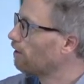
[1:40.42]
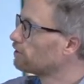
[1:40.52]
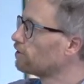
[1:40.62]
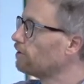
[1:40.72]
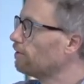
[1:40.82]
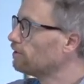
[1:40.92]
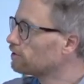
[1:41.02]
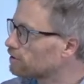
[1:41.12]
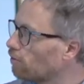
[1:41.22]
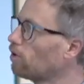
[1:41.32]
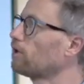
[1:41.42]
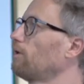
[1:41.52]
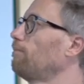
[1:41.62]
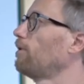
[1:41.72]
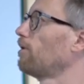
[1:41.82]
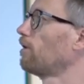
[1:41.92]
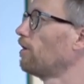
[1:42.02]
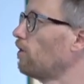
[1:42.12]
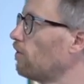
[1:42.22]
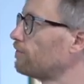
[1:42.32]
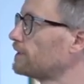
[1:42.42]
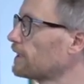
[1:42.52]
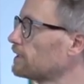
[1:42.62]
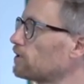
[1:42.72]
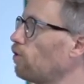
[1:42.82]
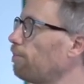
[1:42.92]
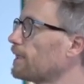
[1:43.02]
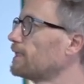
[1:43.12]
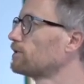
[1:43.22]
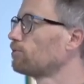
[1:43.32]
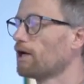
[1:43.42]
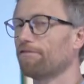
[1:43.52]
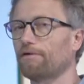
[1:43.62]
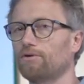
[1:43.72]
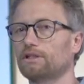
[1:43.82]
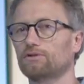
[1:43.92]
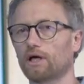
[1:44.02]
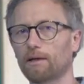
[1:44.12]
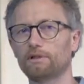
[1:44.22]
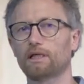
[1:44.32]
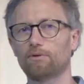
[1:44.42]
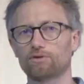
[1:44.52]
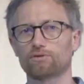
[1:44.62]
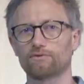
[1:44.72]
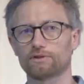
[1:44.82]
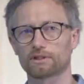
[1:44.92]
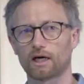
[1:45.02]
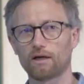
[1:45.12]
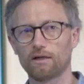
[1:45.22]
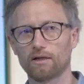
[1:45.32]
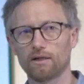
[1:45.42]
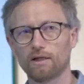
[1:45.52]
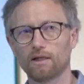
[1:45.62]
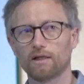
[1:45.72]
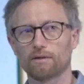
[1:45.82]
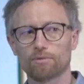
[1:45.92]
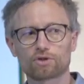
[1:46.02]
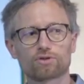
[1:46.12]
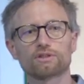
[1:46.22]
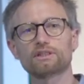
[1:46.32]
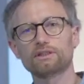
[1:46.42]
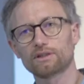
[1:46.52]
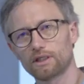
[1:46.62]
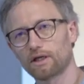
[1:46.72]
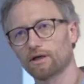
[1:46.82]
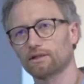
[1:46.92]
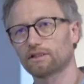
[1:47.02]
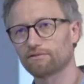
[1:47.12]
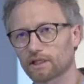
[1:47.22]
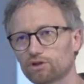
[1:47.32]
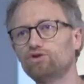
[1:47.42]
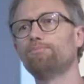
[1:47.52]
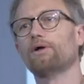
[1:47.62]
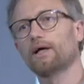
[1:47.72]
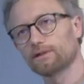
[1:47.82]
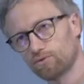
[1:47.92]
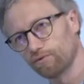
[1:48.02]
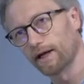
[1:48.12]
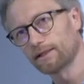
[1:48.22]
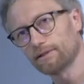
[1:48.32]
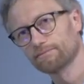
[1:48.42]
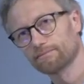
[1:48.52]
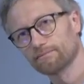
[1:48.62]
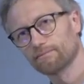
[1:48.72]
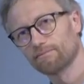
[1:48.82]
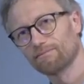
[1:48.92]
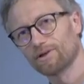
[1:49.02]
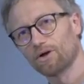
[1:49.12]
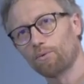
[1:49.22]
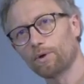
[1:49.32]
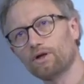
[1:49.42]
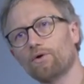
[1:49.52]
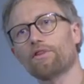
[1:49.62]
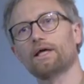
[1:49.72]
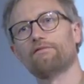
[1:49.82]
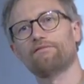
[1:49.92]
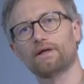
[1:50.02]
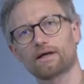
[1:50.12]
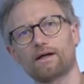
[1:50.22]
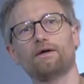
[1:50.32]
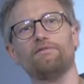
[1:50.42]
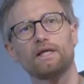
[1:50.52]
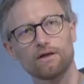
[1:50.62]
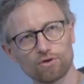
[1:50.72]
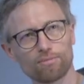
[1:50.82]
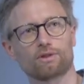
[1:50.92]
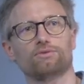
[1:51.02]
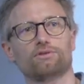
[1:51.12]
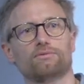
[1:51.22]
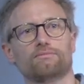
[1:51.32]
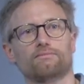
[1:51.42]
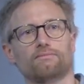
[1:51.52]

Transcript: the small number of terrestrial planets we have found in the habitable zone of a star, but considering that they are super hard to find, we know that they are numerous.